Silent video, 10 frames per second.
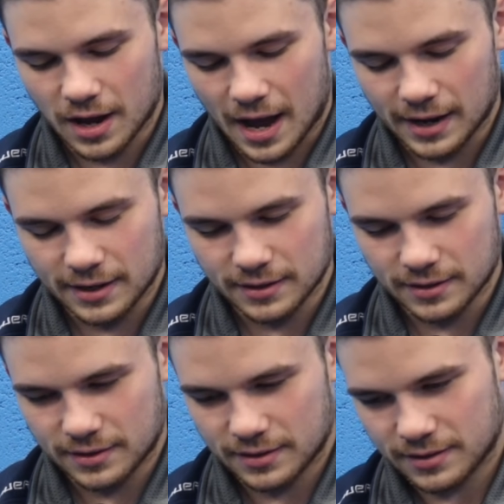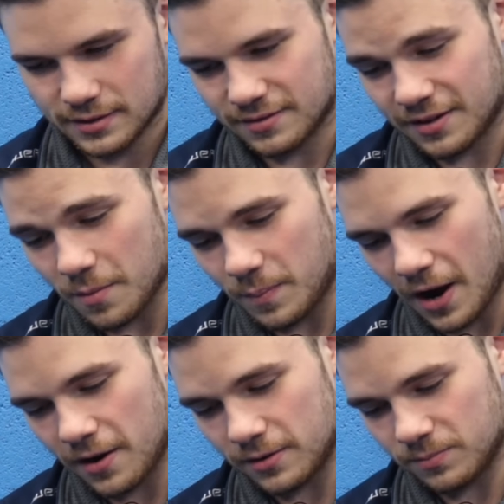And
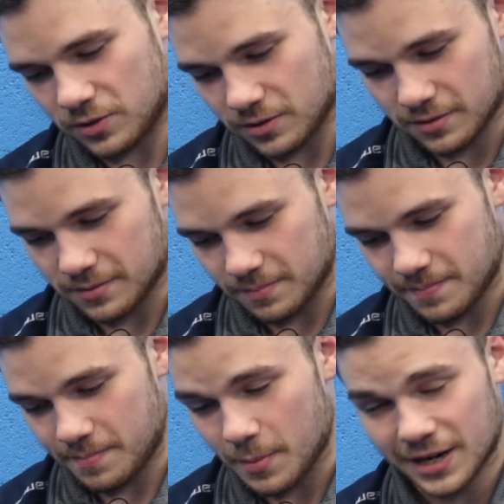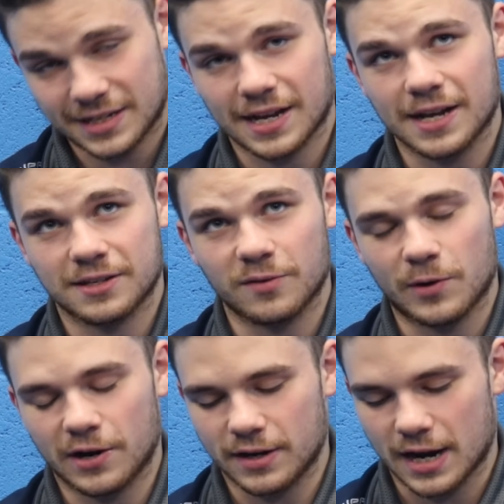comparing them to my skates I'm
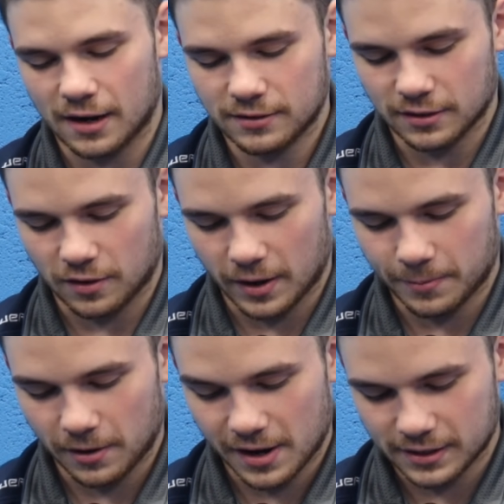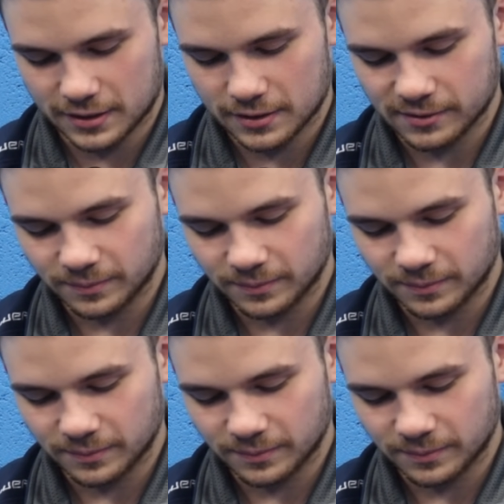wearing now, to the Hyperlights,